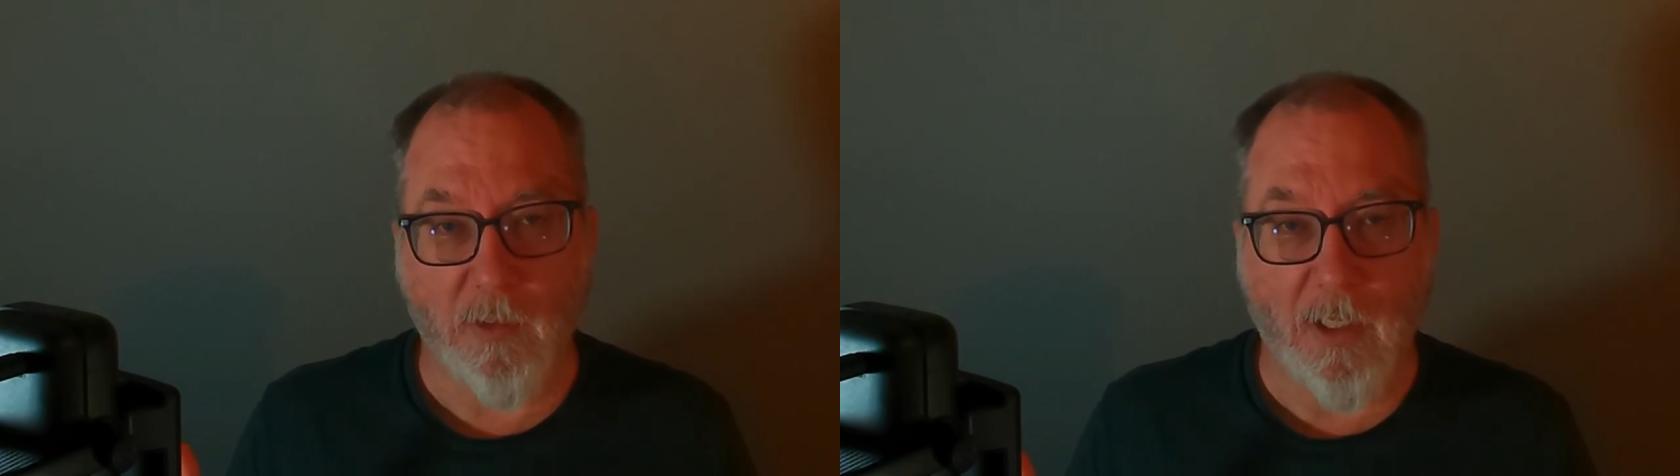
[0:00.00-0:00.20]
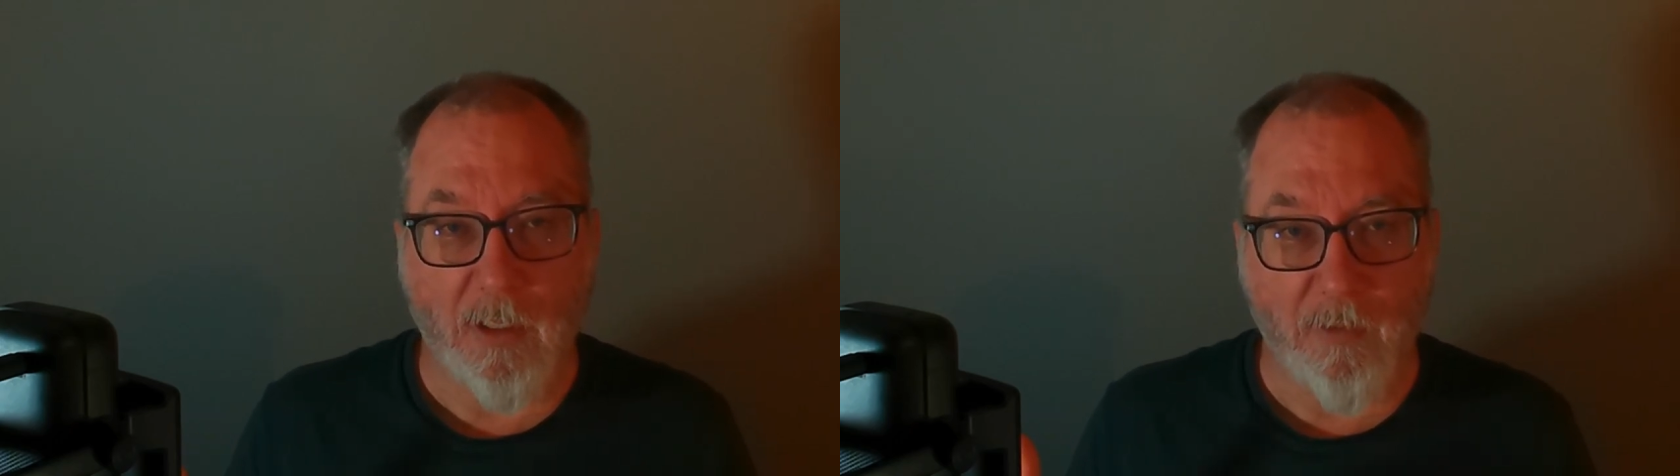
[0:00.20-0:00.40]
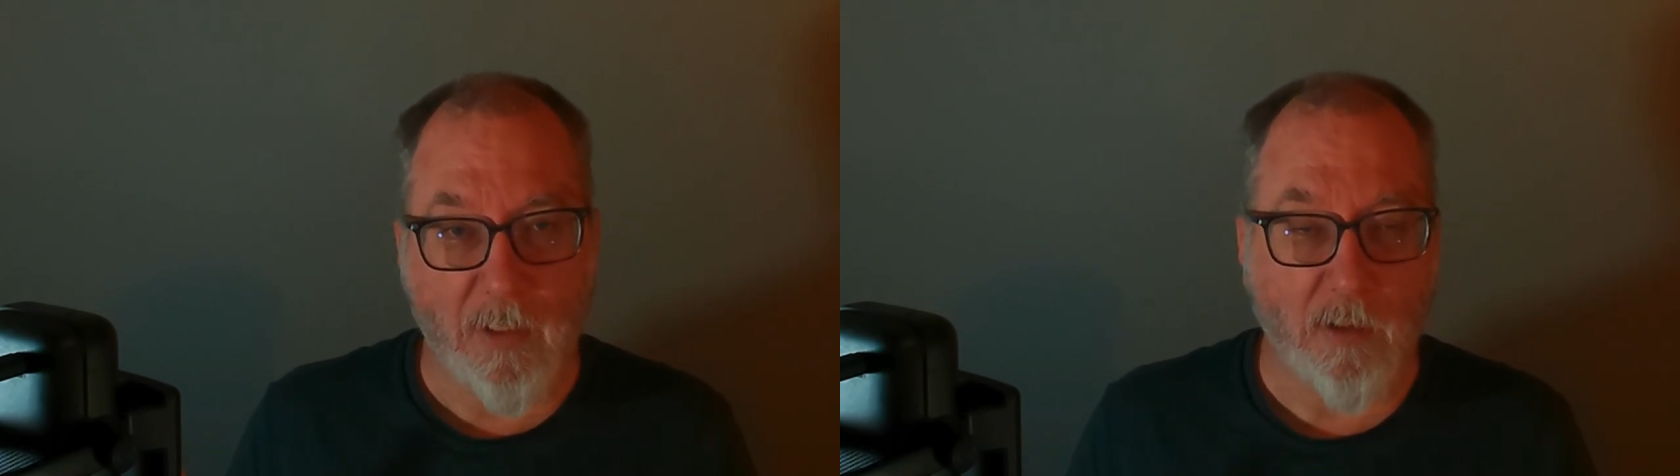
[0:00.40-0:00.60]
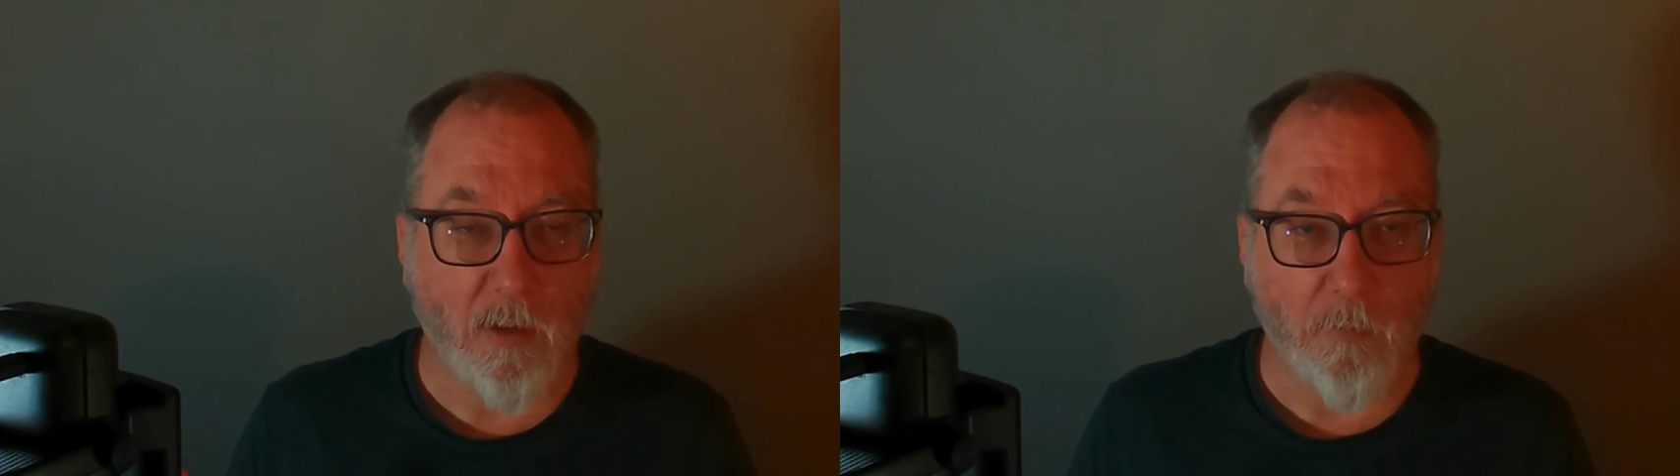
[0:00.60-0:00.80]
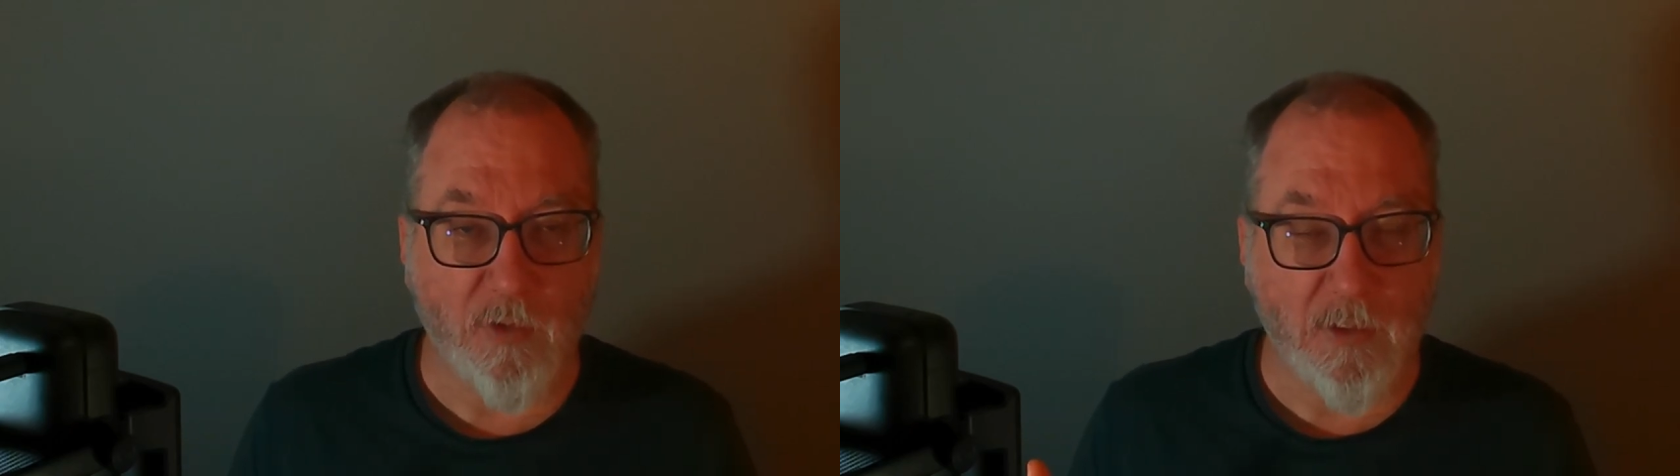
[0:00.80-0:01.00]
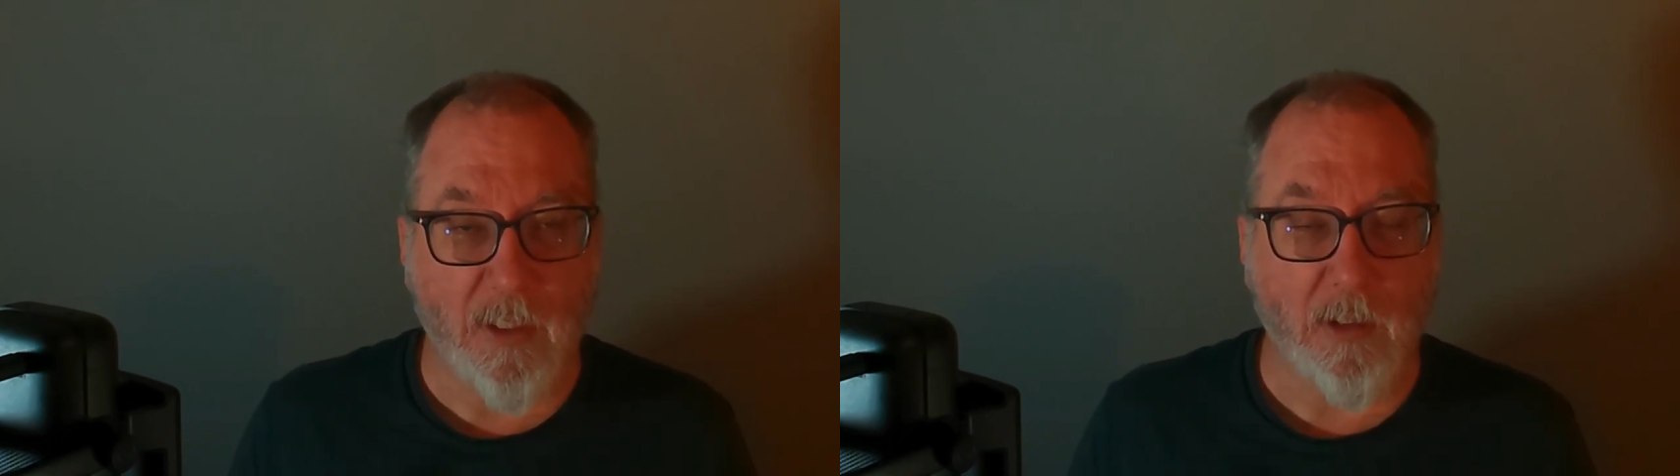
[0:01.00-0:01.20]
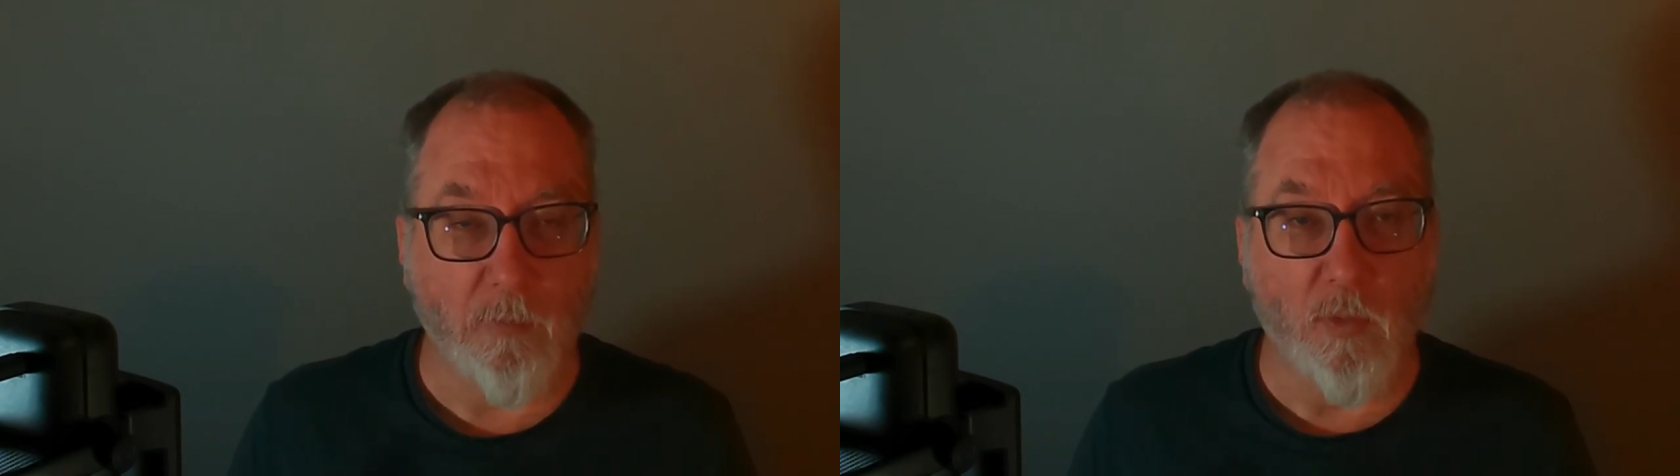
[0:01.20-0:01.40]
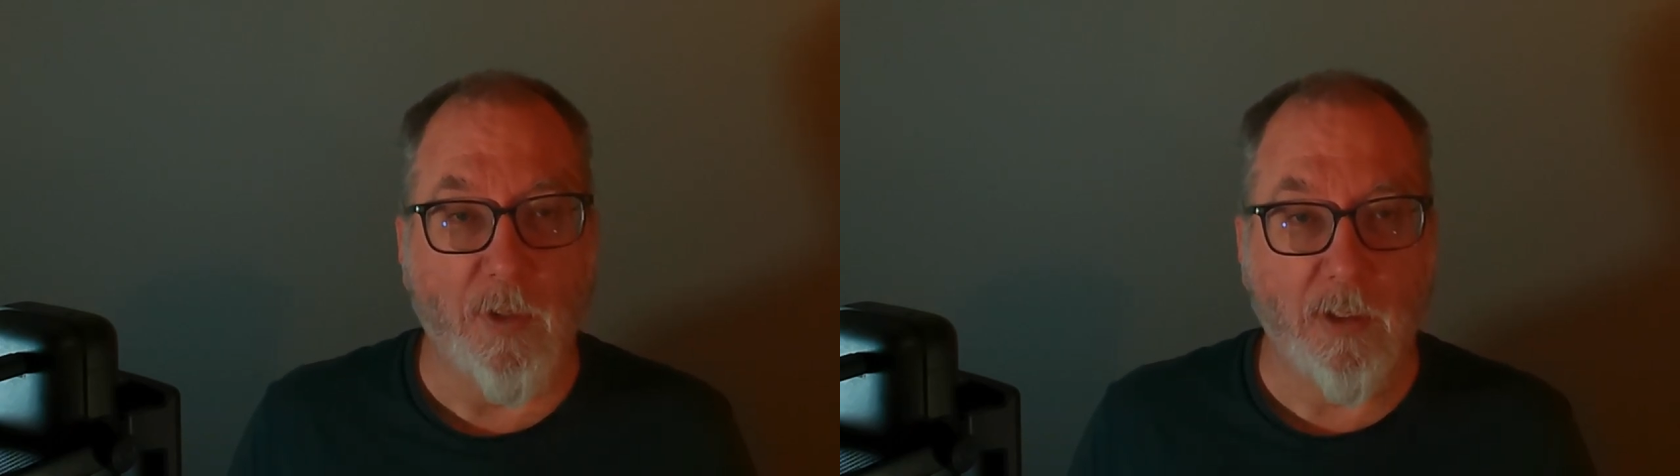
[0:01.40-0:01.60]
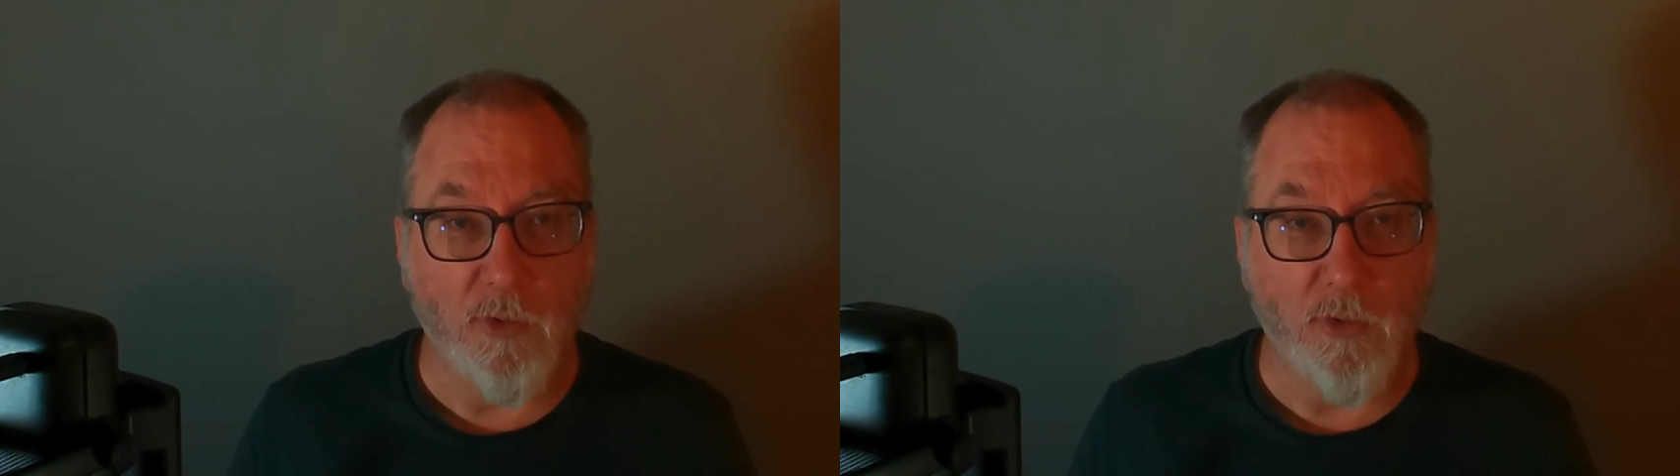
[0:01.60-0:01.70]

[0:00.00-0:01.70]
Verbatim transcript: and they come to take him away to